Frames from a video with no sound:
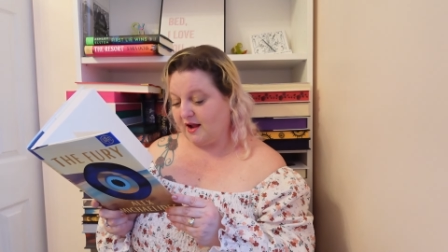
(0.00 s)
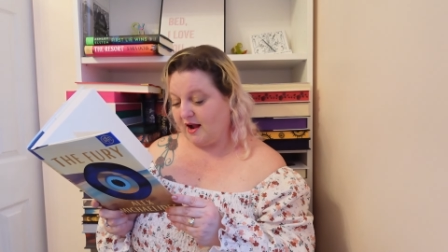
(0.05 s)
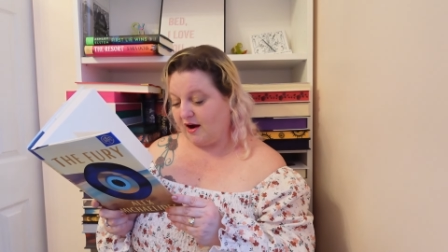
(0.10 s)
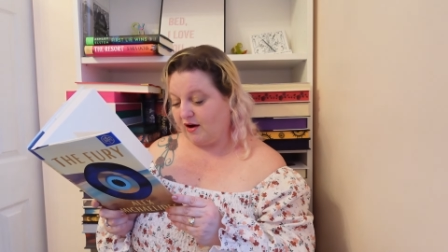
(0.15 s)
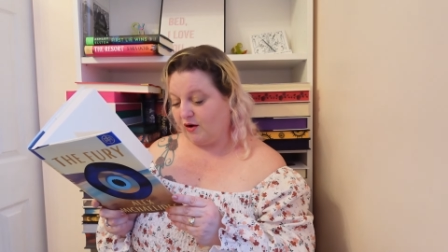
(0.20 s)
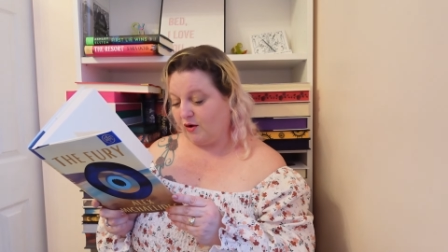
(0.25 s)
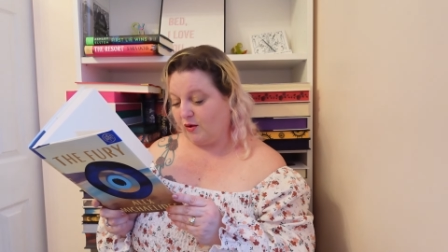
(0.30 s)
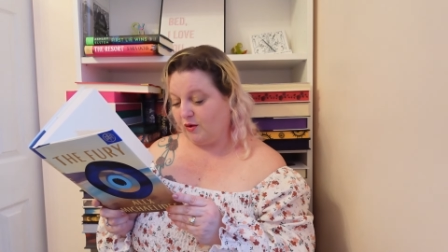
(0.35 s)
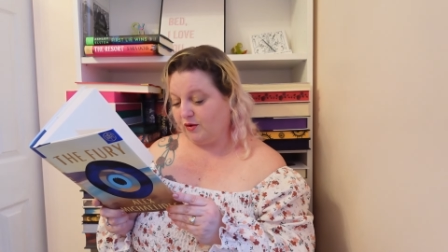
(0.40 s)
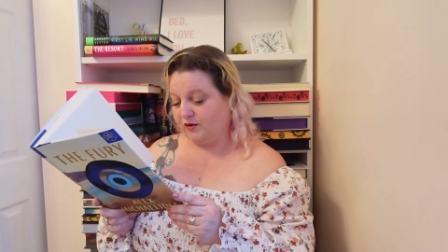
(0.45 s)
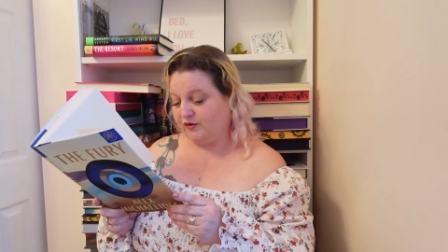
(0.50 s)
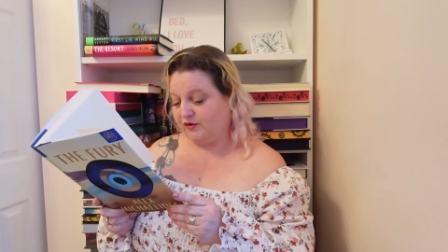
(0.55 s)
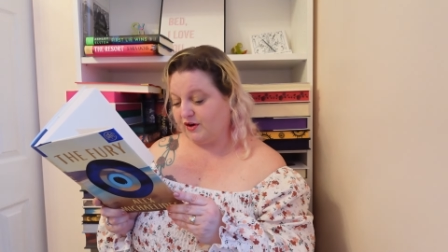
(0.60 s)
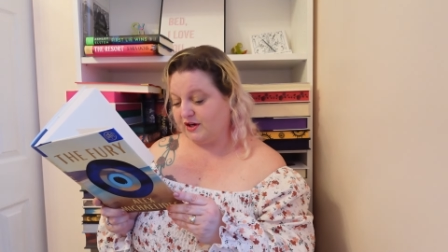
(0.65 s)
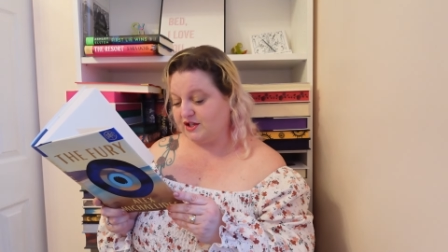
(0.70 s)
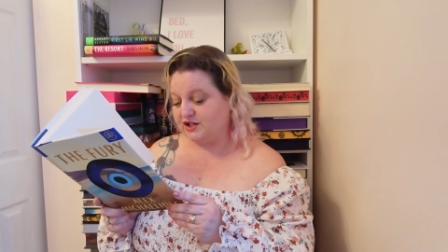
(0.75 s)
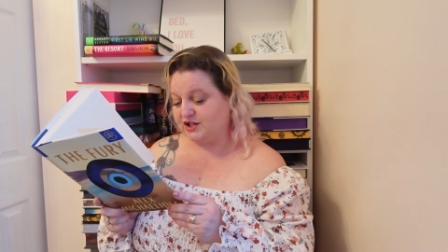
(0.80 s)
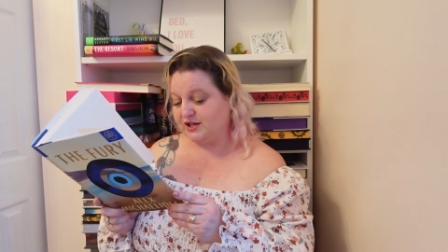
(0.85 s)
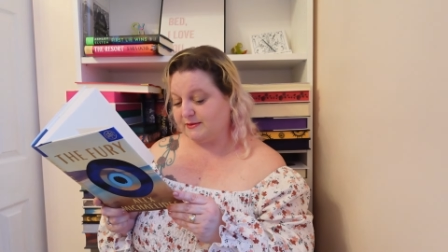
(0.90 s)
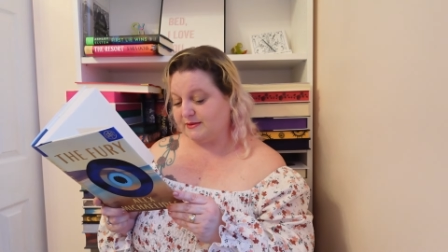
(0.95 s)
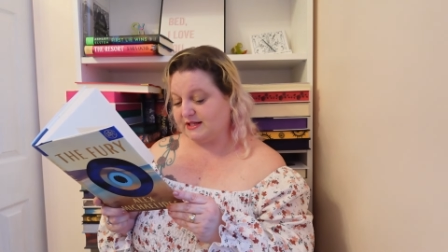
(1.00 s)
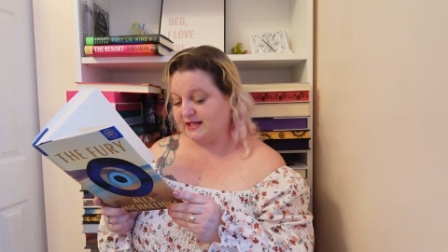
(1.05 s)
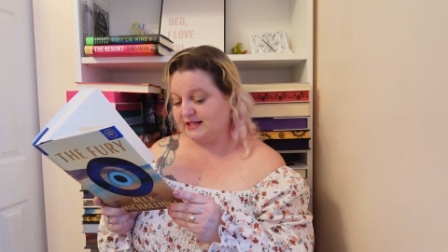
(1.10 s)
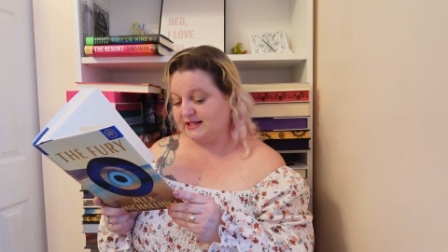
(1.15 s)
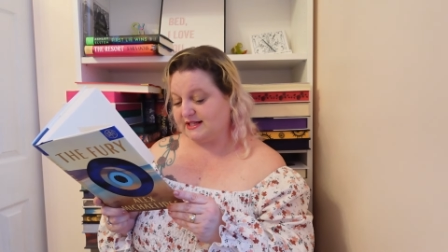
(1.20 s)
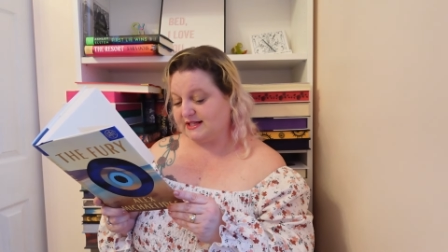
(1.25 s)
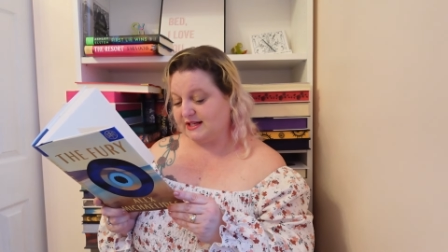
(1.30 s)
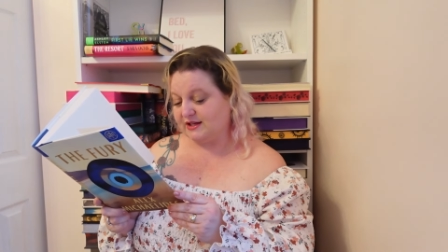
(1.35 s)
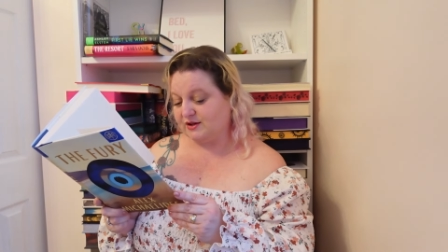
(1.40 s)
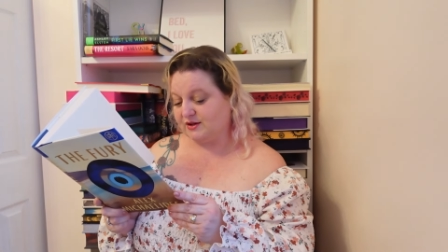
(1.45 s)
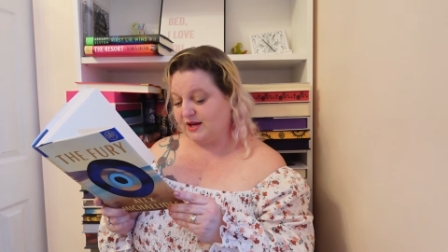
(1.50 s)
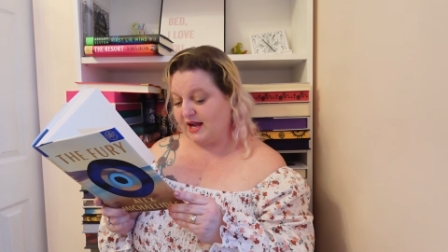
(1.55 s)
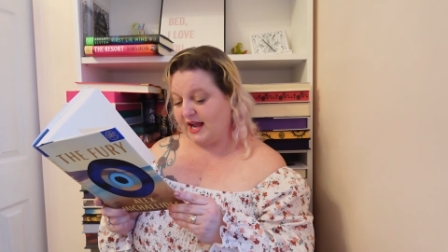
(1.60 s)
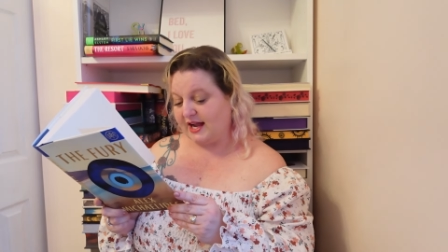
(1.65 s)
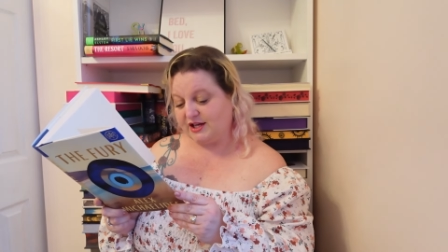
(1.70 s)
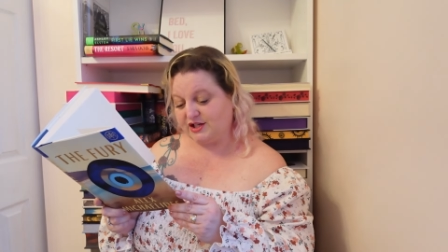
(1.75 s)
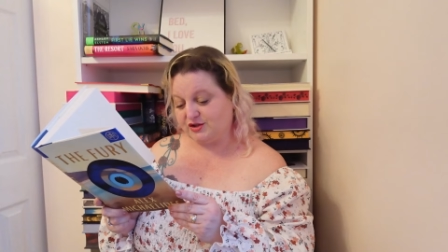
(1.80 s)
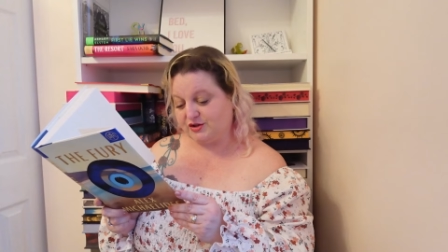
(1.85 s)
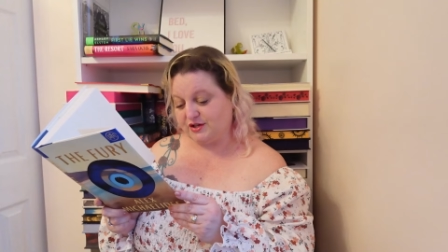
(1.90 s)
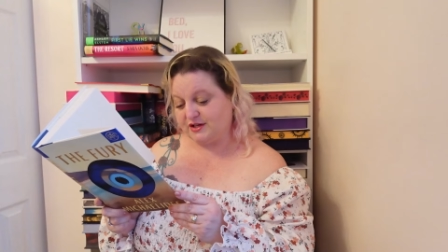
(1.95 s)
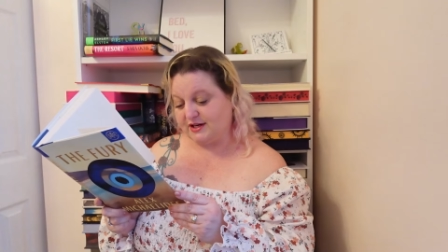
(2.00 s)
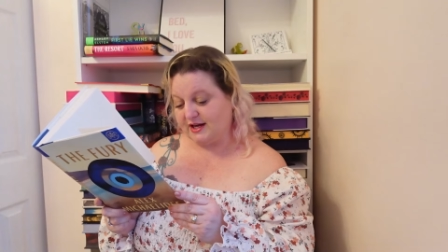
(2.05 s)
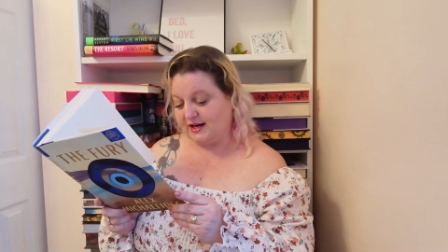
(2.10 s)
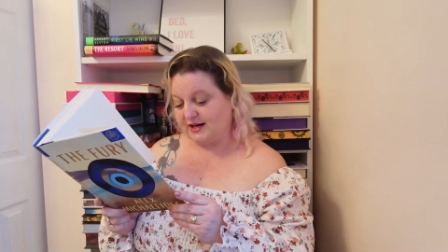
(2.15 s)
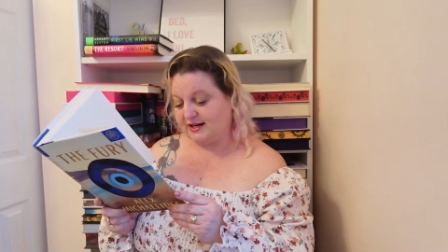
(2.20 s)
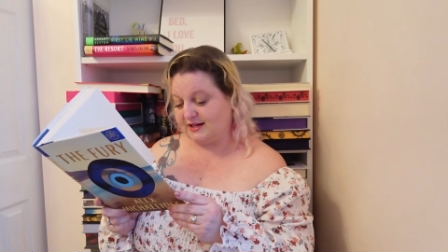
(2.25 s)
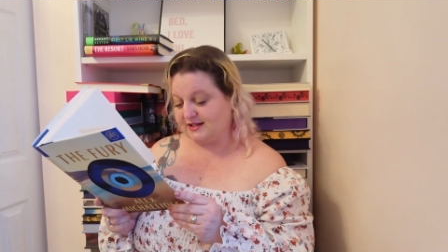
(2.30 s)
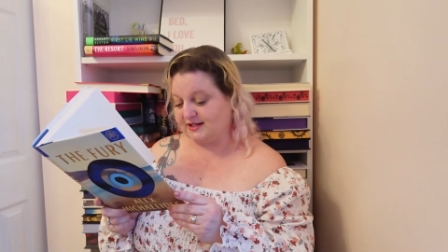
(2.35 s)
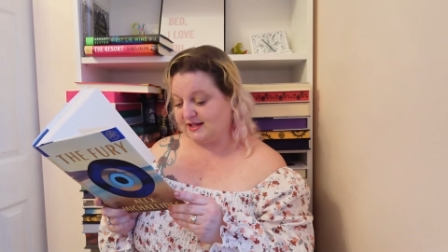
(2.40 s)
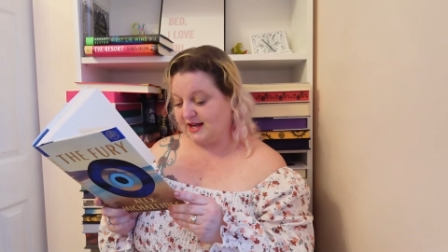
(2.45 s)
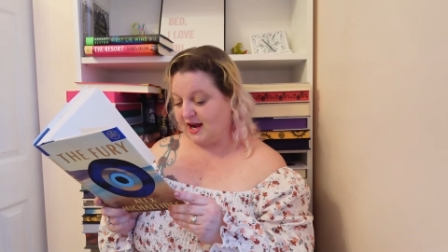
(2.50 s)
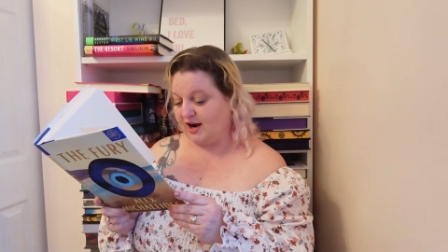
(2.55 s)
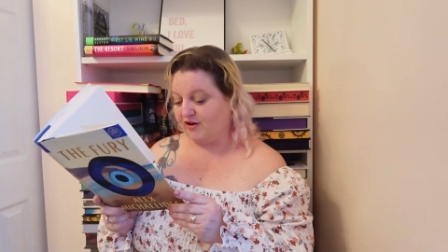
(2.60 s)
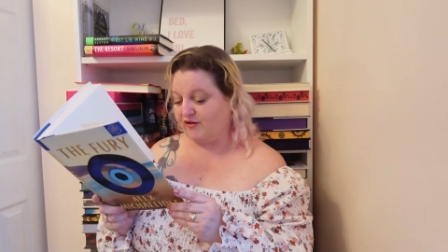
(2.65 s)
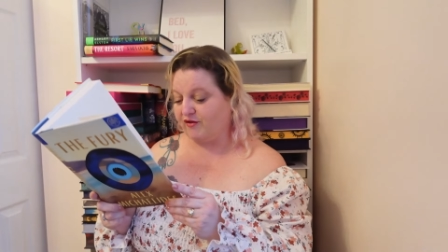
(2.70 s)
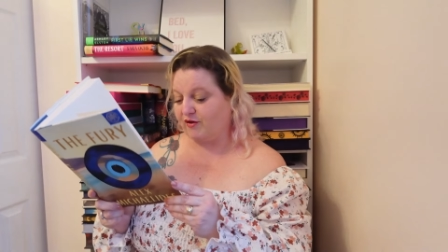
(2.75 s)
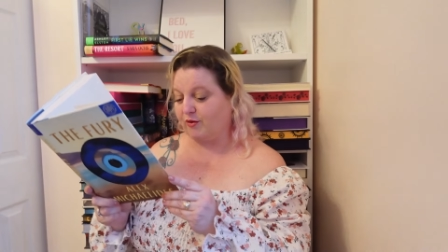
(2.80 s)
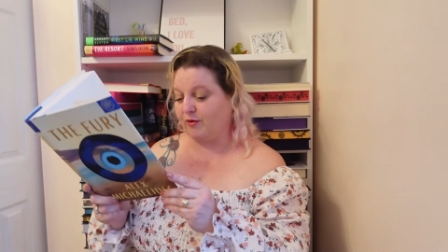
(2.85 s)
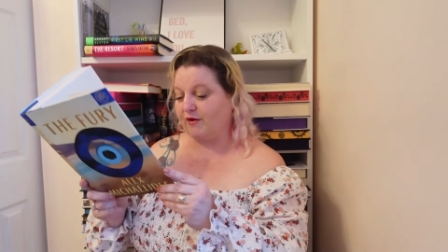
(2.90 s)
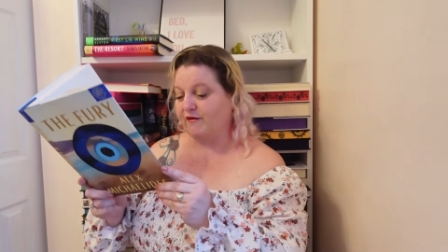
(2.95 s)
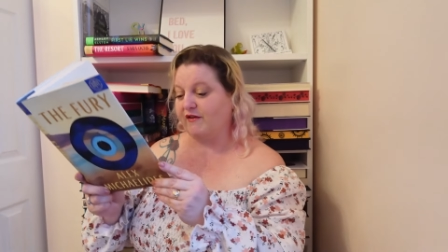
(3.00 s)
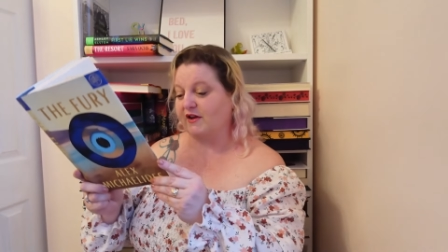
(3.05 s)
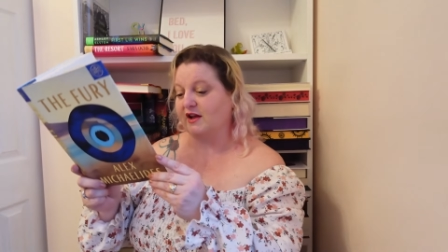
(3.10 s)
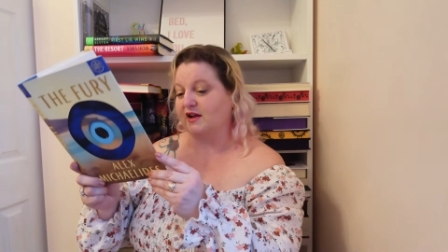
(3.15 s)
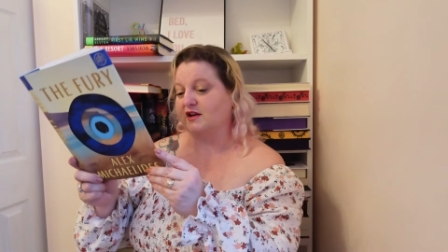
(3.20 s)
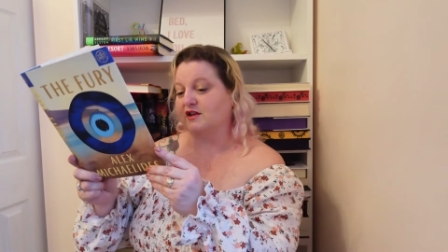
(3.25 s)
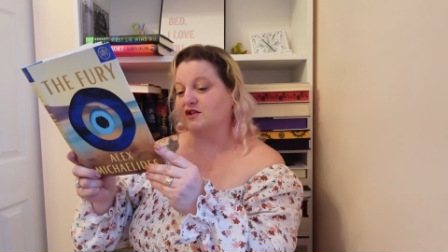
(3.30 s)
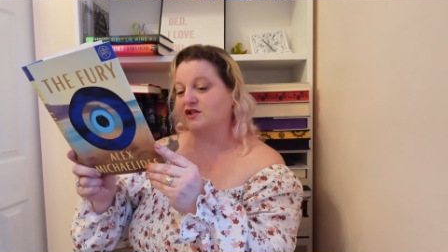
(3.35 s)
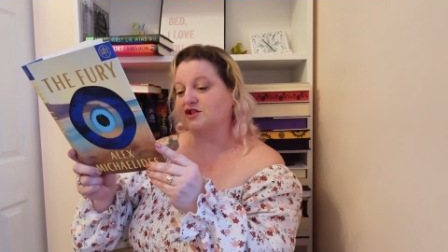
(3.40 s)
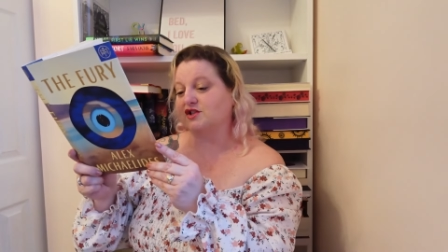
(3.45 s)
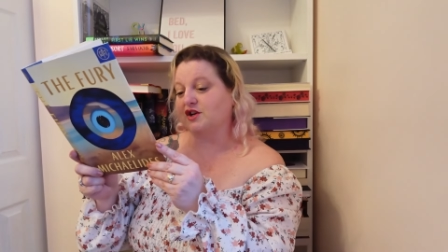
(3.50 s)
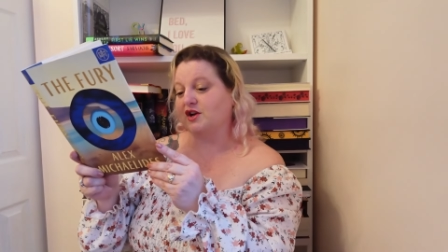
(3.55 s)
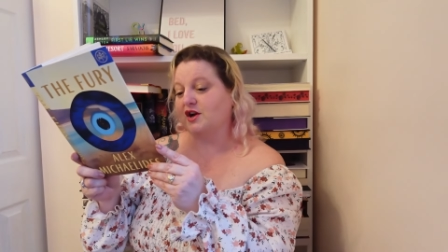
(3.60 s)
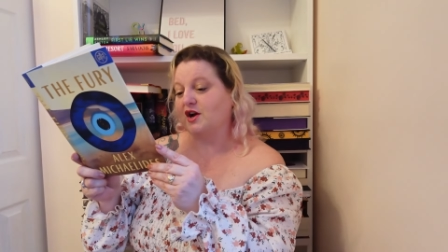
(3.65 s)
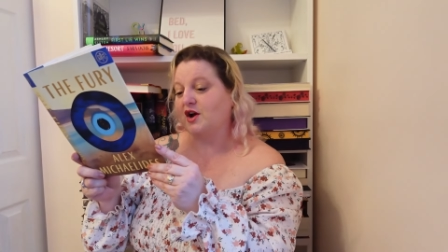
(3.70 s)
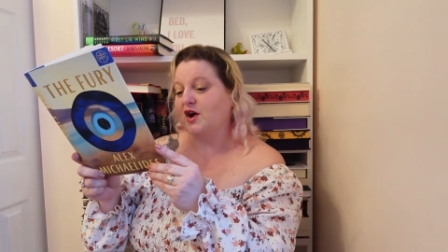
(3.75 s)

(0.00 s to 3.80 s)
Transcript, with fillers: our old friendships concealed hatred and a desire for revenge.